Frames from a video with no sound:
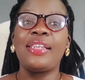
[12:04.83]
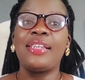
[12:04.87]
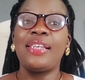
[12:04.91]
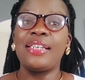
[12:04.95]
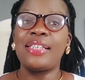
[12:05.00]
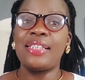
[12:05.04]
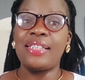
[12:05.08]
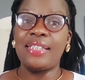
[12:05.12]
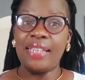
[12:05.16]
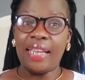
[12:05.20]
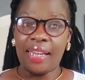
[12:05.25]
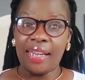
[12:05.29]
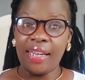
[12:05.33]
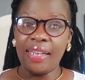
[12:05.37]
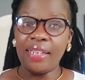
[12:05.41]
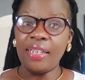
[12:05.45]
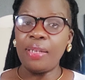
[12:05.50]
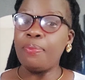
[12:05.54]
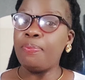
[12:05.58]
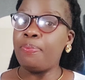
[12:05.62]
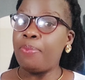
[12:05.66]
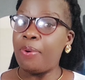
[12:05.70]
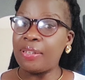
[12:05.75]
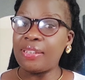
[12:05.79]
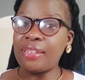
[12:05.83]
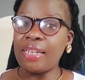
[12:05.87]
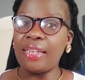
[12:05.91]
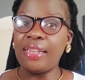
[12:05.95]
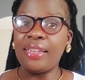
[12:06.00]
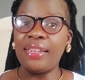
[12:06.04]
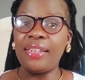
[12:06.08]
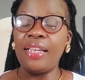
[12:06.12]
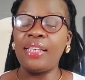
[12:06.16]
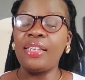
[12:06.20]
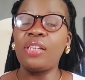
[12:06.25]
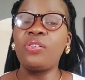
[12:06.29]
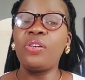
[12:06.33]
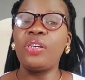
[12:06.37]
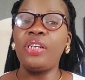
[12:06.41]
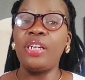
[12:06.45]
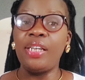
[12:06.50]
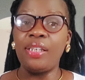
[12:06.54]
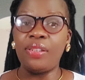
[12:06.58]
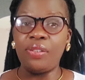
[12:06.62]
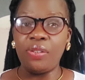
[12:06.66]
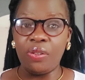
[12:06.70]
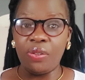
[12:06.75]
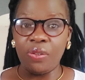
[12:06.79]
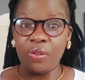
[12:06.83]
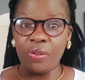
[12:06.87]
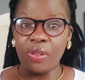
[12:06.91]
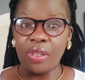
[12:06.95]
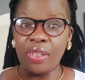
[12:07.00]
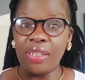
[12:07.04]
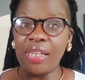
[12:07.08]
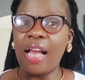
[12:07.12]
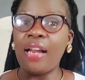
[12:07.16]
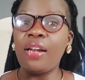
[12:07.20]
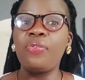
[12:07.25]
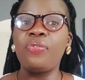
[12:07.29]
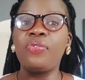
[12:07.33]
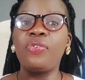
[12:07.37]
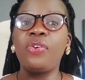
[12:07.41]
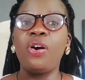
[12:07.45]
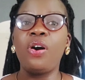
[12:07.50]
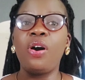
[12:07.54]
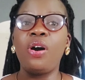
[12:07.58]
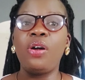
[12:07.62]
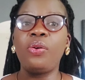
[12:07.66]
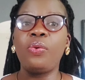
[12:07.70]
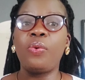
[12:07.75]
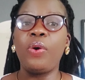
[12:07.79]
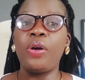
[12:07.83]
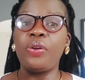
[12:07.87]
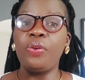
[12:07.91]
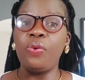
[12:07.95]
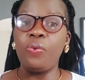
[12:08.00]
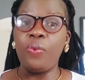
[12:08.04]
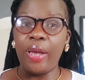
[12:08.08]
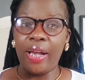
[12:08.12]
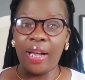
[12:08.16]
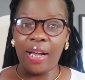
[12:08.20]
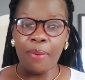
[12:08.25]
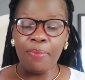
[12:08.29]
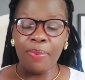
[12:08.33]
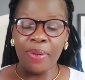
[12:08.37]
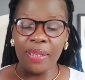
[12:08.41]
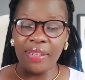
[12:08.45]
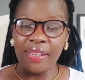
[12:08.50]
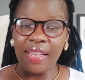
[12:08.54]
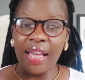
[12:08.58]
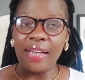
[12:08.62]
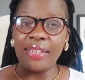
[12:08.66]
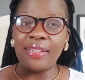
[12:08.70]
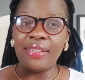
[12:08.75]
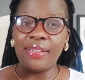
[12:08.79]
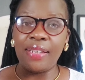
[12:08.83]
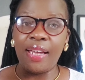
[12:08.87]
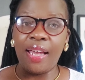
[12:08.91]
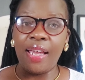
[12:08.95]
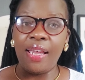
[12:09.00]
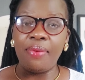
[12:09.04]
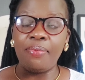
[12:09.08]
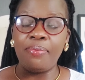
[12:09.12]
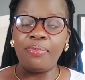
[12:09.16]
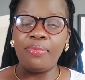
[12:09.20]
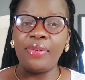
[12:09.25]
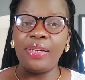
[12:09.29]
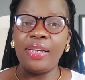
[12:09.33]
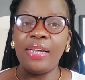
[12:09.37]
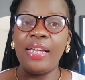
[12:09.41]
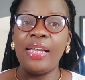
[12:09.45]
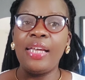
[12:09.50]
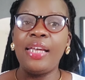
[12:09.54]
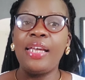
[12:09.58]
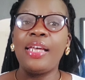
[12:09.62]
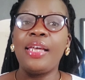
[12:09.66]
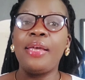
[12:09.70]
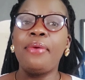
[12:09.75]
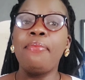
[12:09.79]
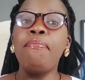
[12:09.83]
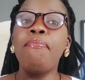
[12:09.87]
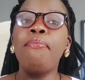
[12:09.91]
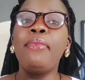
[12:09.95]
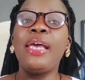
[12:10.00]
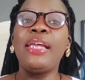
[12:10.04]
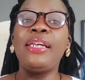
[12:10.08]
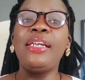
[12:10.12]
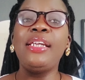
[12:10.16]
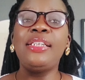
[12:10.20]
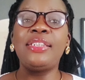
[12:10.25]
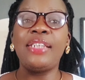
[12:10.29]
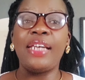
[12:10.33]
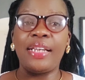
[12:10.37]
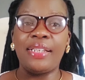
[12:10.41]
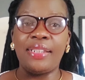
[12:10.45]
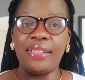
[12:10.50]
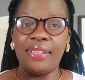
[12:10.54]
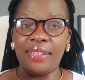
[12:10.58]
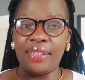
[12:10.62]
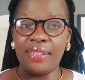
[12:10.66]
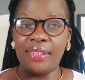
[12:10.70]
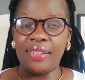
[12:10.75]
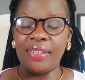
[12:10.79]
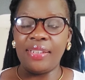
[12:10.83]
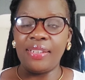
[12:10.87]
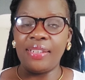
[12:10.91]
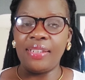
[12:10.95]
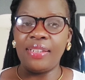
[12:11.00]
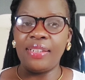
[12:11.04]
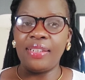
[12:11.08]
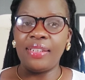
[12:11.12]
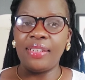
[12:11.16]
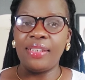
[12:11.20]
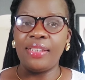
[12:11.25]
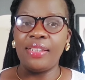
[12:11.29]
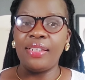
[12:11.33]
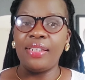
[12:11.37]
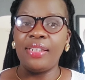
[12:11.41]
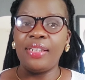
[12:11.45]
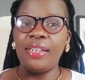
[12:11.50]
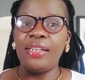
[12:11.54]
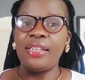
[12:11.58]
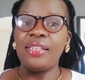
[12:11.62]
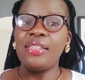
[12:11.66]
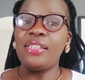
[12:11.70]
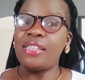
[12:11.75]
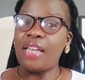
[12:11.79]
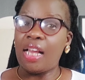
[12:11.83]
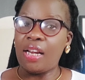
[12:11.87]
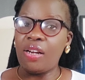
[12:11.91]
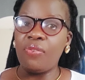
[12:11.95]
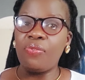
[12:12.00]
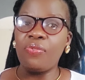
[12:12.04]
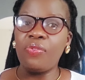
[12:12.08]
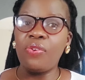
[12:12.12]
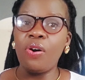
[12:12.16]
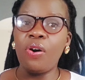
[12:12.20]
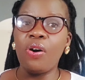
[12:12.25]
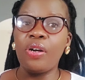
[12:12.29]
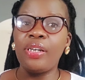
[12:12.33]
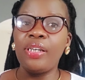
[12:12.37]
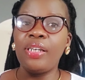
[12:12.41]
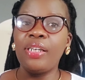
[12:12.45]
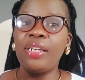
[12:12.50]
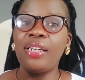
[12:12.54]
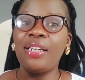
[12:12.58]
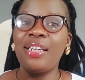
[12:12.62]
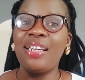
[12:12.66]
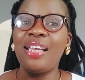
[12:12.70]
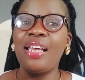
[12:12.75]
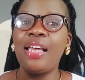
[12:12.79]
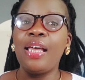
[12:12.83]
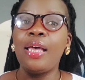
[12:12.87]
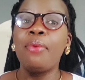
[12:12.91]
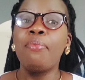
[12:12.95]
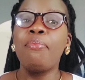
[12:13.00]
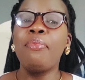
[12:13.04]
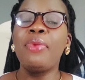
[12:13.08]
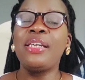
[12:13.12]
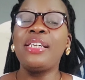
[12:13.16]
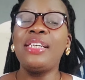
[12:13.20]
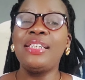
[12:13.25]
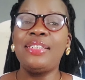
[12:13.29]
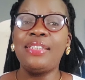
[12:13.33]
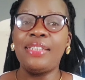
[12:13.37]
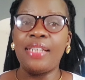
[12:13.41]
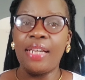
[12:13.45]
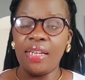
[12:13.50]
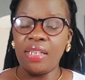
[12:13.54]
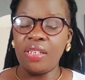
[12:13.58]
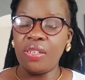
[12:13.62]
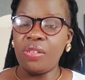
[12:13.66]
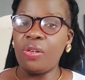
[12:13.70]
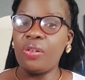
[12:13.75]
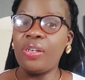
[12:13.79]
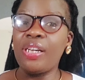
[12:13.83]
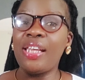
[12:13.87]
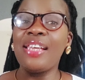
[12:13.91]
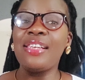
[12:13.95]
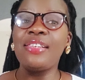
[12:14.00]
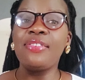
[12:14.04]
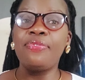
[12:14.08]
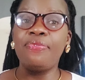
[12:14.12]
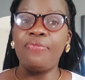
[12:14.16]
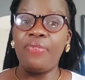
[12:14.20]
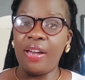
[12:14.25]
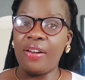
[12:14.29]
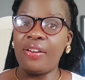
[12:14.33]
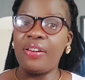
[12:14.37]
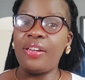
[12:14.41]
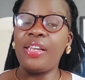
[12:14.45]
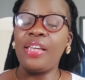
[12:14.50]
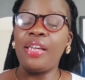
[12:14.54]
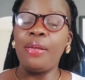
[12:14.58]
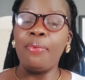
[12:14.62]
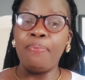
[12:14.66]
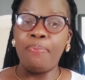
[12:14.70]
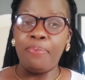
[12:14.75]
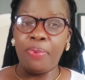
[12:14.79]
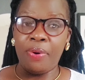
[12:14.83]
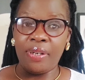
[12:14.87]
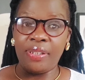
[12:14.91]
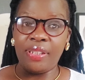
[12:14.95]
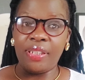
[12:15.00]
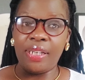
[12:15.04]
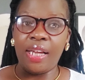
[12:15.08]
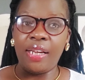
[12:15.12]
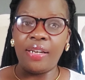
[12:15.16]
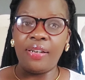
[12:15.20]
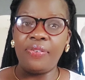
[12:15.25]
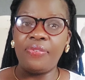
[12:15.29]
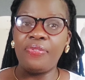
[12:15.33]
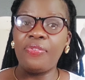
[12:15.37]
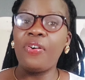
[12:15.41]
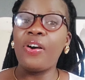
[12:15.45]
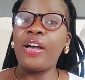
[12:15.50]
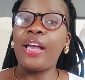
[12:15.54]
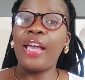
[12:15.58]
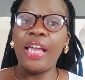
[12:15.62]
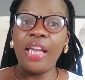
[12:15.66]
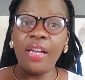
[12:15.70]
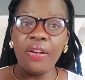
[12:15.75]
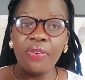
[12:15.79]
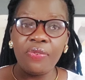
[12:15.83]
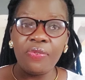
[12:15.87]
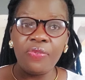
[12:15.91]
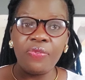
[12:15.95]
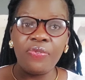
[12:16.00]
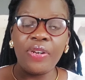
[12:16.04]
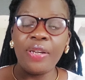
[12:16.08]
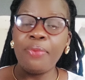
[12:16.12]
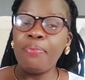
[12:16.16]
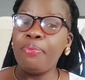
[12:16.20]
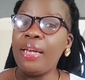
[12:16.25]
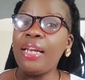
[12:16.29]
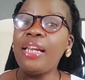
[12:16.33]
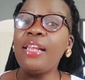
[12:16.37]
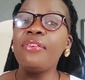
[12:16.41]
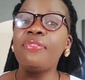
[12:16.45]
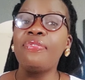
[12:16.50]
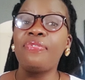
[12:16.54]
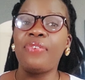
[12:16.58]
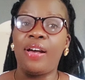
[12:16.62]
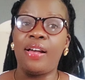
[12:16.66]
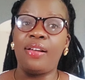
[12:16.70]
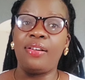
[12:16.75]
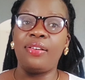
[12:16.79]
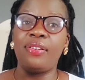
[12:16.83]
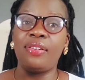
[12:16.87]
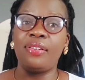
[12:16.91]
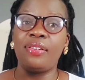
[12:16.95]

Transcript: The second important thing that we need to do, child of God, when you wake up at that time, meditate. Child of God, meditation is very important for every believer.